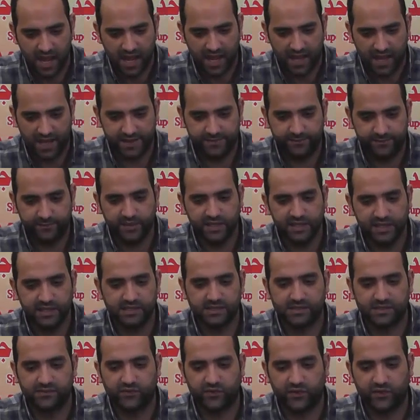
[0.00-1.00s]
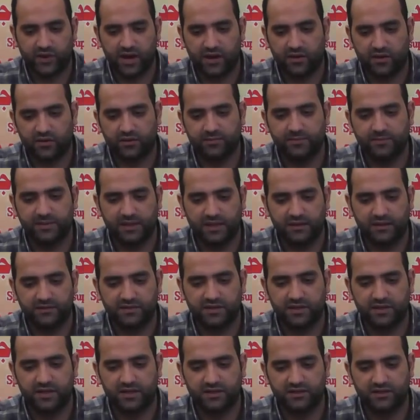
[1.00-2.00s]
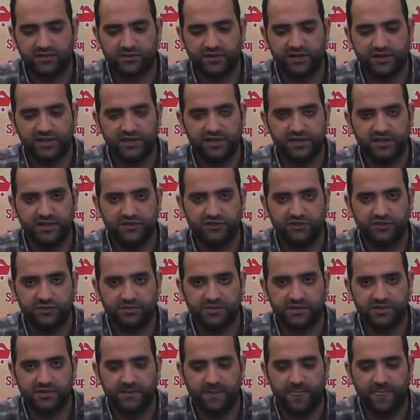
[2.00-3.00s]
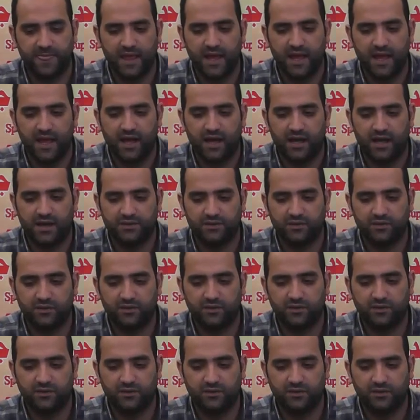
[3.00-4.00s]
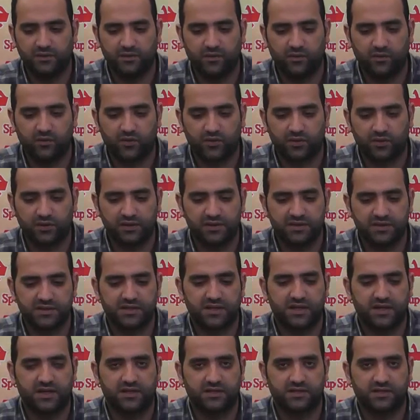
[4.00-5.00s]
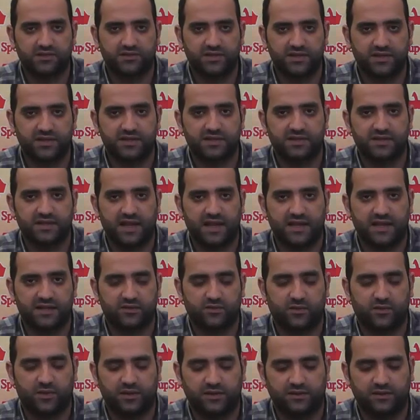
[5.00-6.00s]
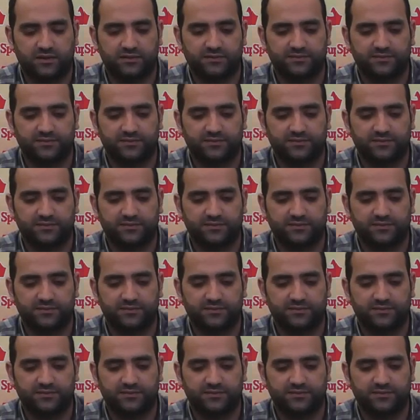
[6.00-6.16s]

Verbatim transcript: and peace for our beloved country, Egypt, and all world's countries as well.